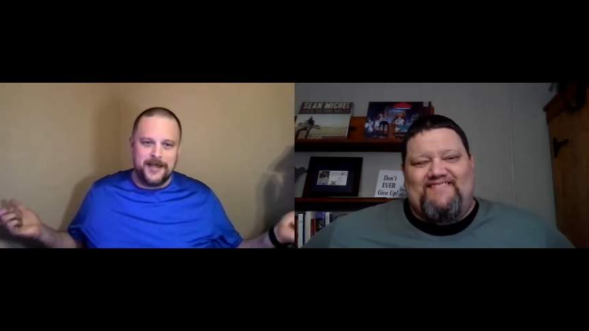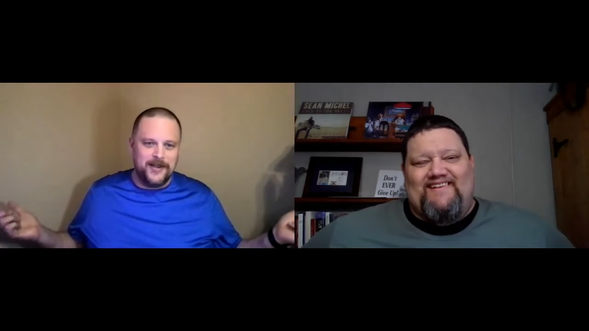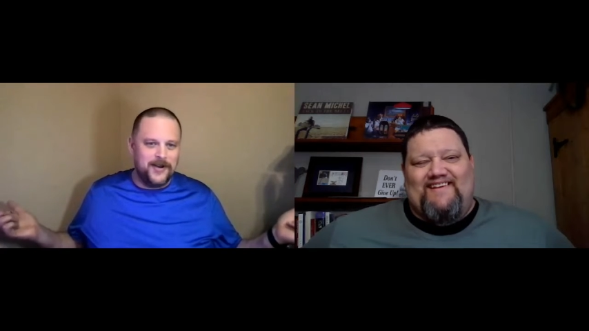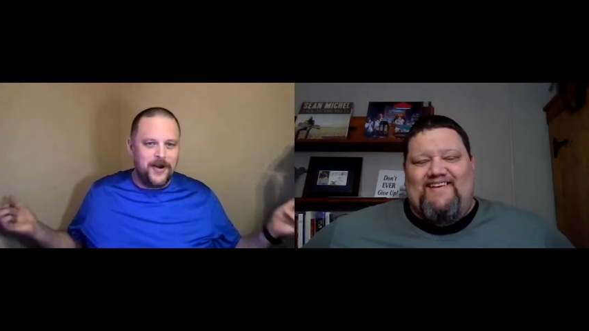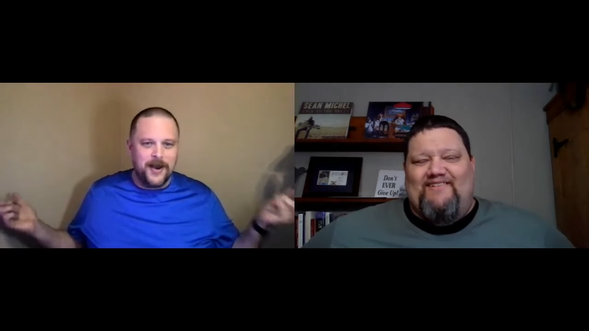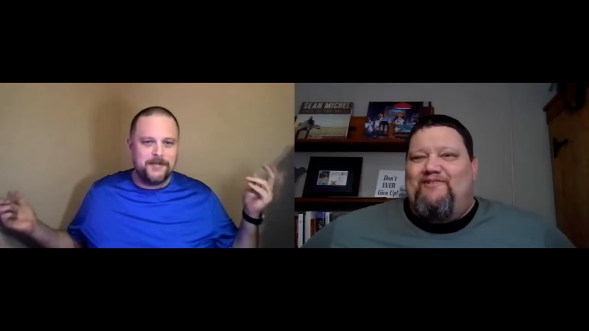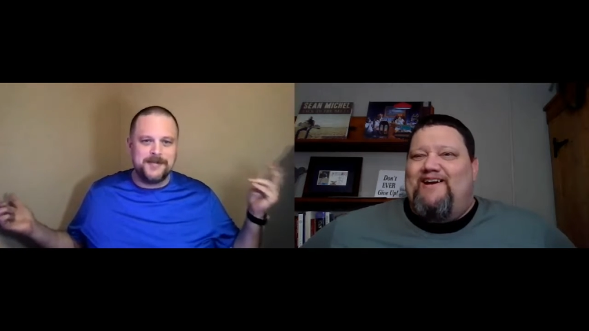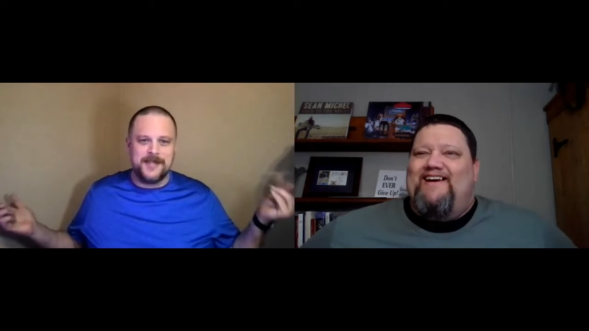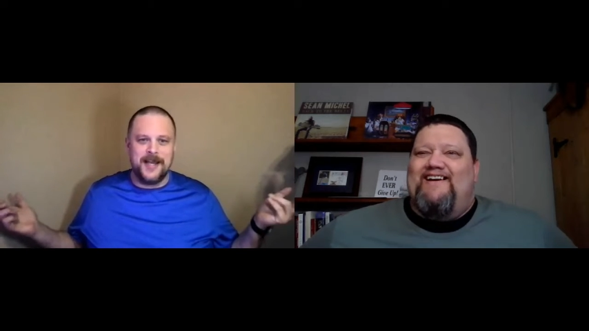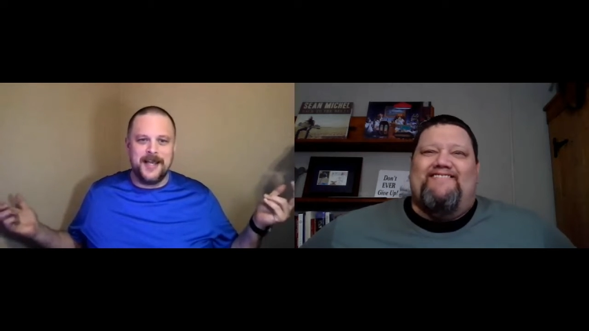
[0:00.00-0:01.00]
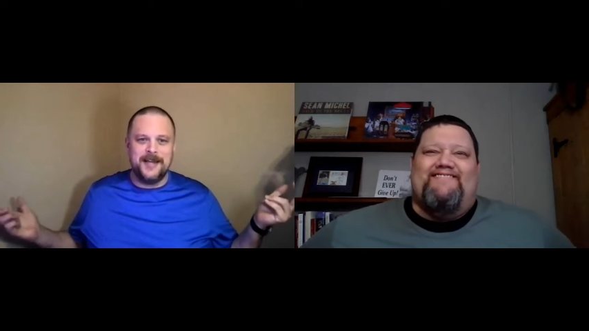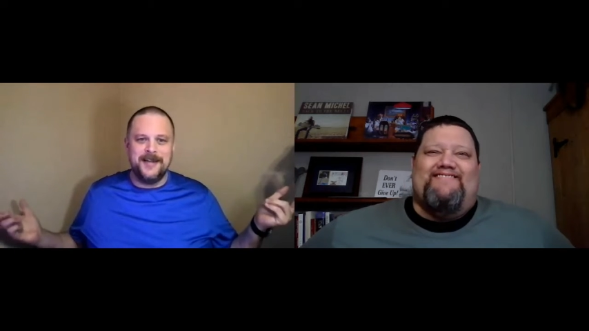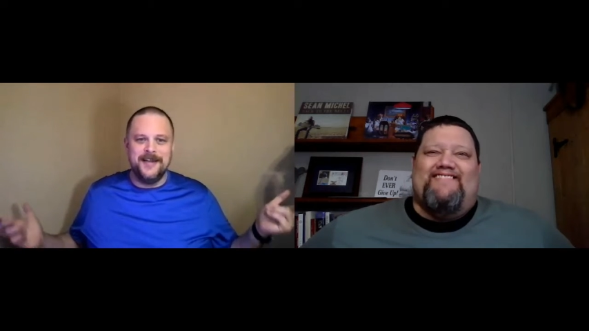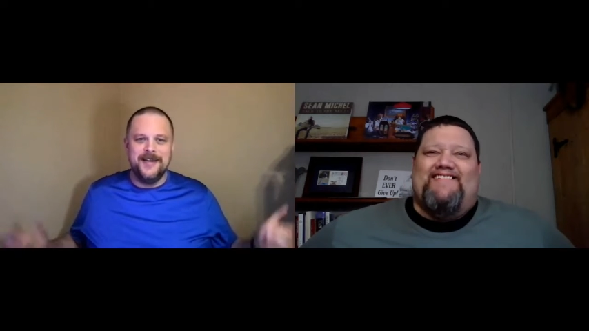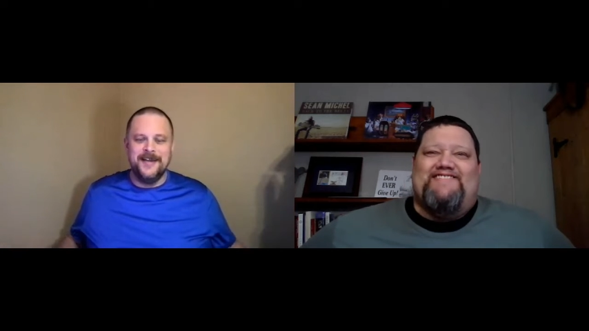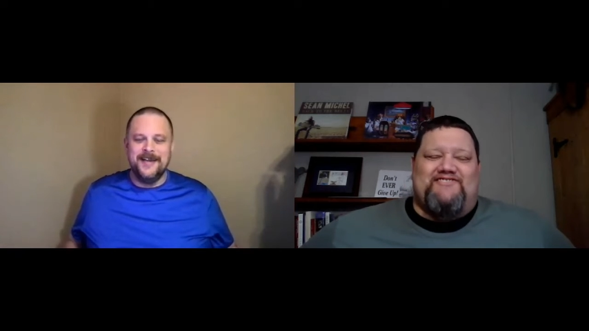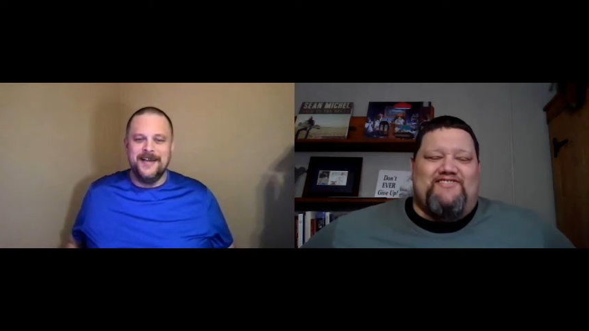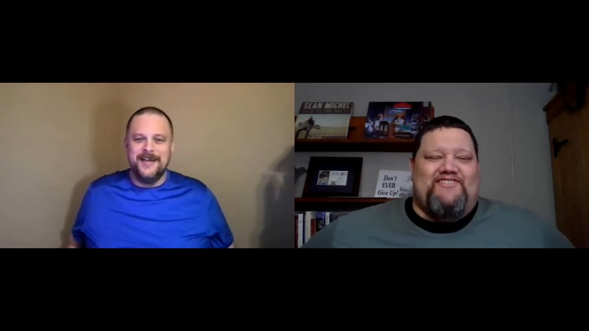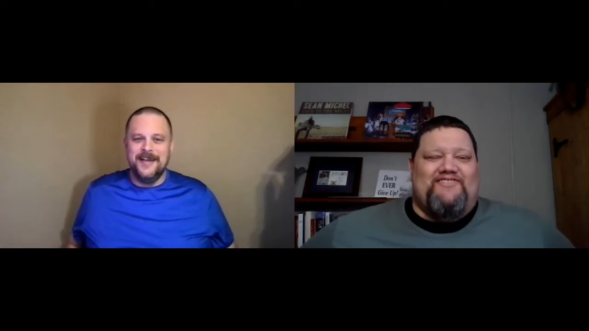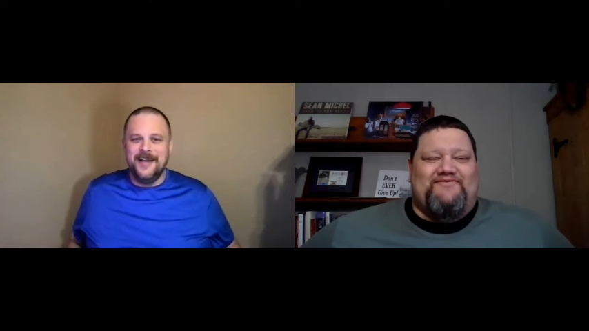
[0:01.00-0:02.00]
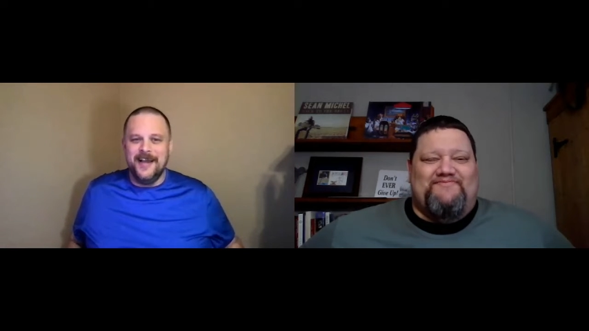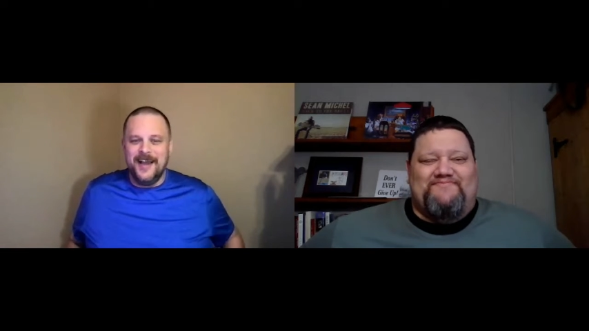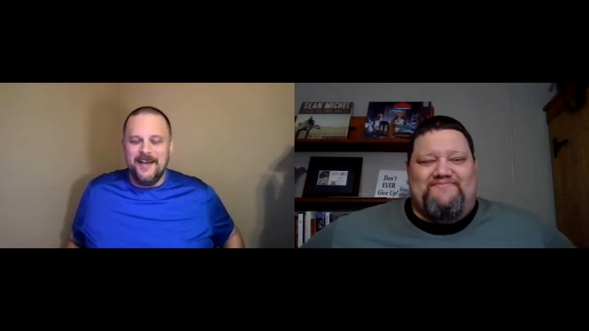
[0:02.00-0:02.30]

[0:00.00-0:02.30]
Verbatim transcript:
Speaker 1: You know what I'm saying? Well, that's true.